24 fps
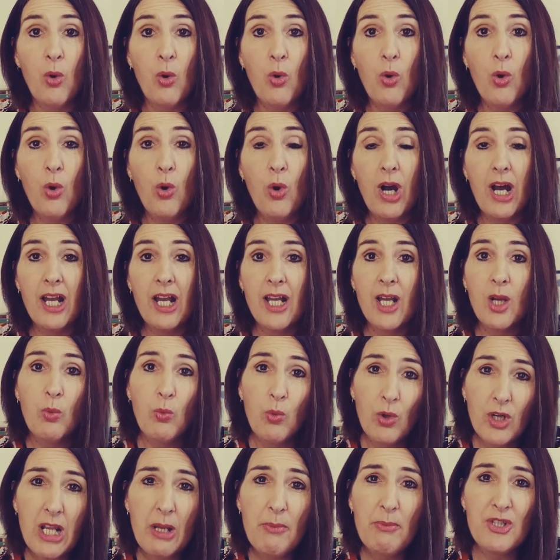or
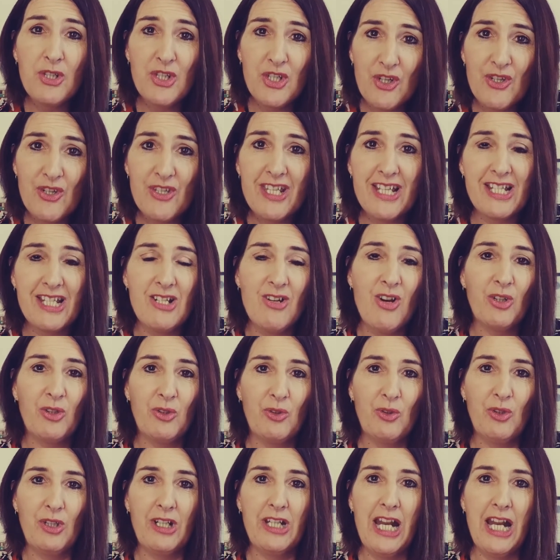what I produce is not
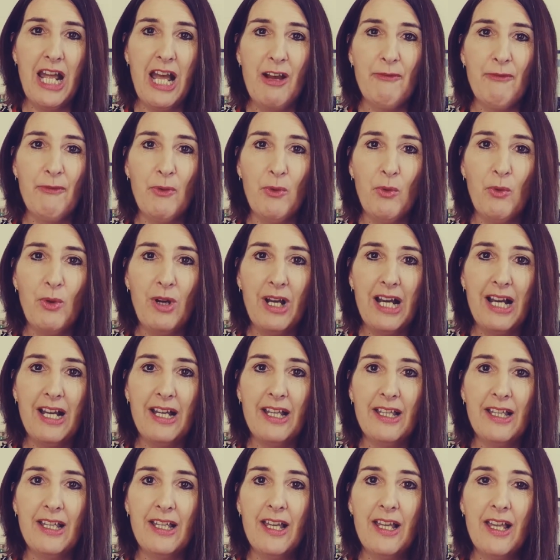good enough,
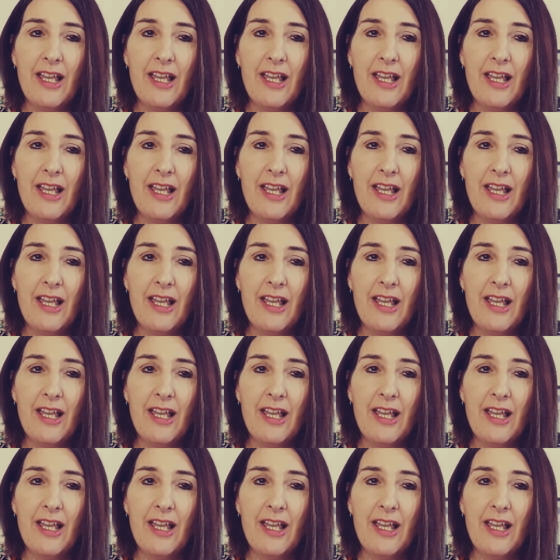or